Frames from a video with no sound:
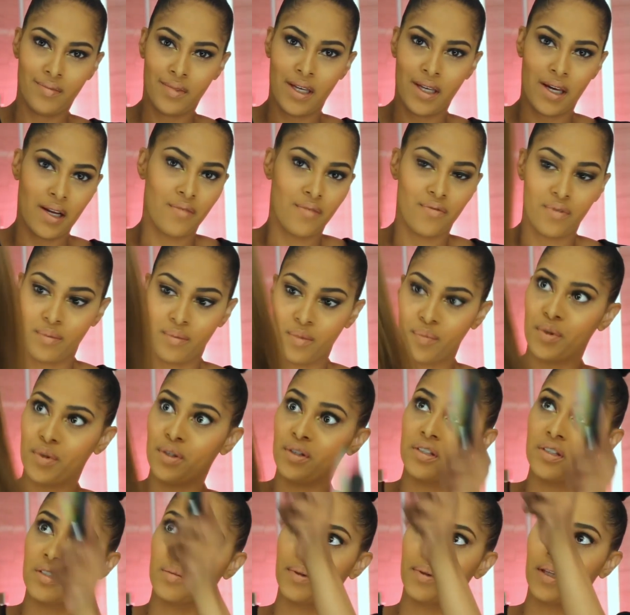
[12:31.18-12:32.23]
Got it from the
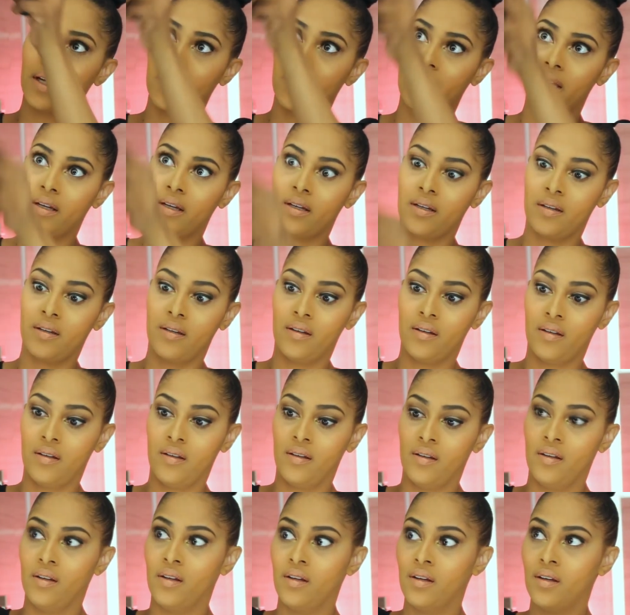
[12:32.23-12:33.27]
beauty supply.
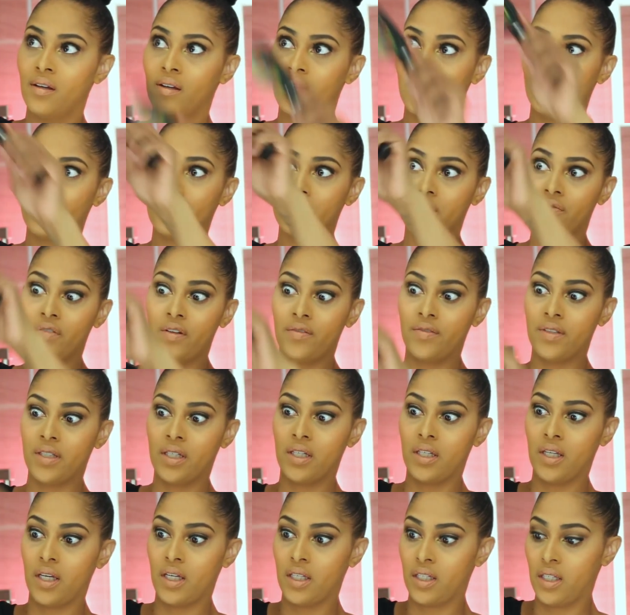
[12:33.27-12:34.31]
It was
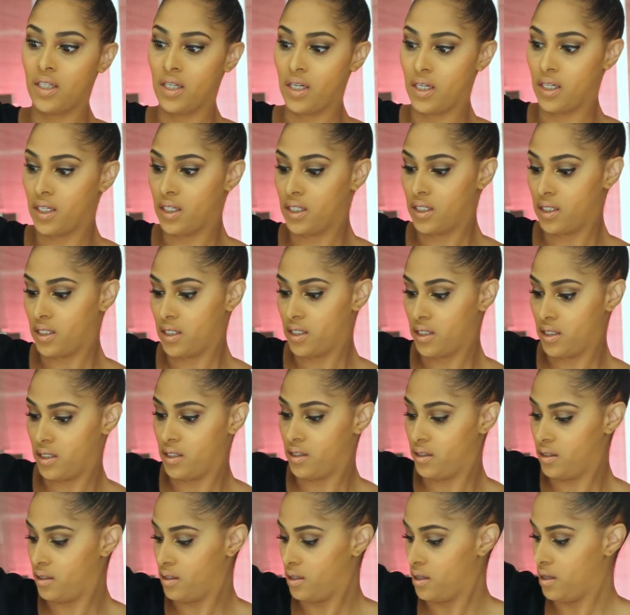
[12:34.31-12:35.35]
fifteen ninety-nine.
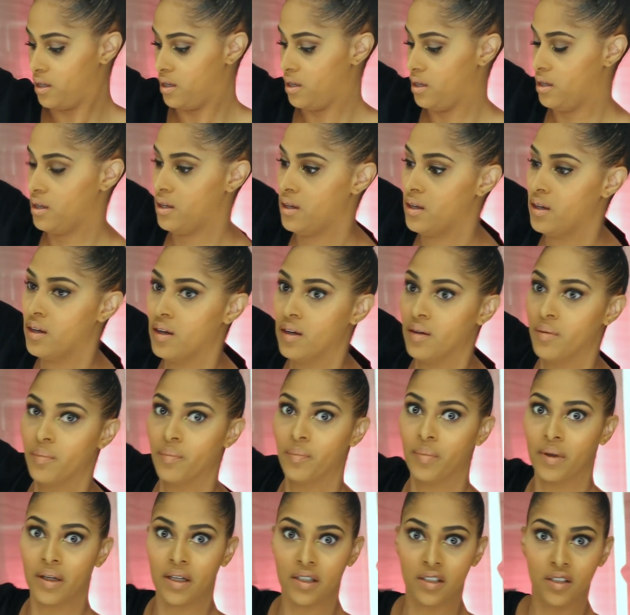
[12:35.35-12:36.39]

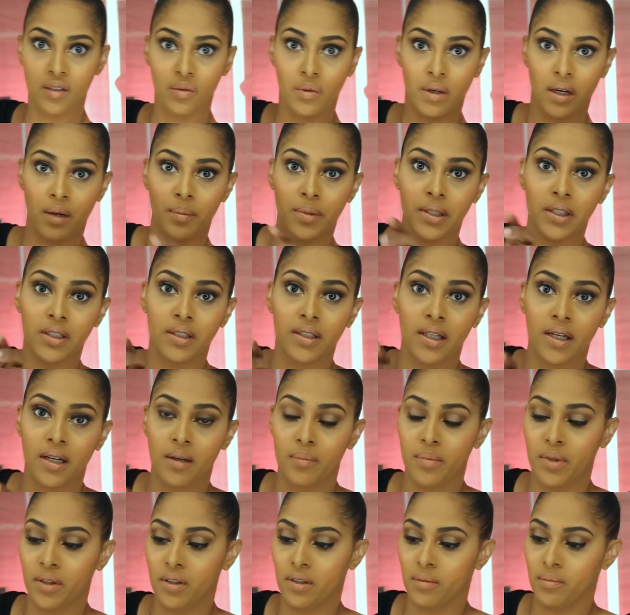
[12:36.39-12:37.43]
But I swear I'm gonna look like a
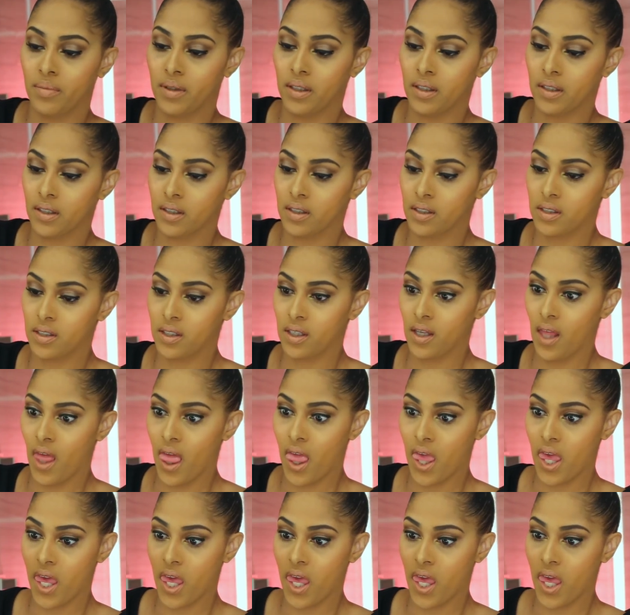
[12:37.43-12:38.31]
million bucks.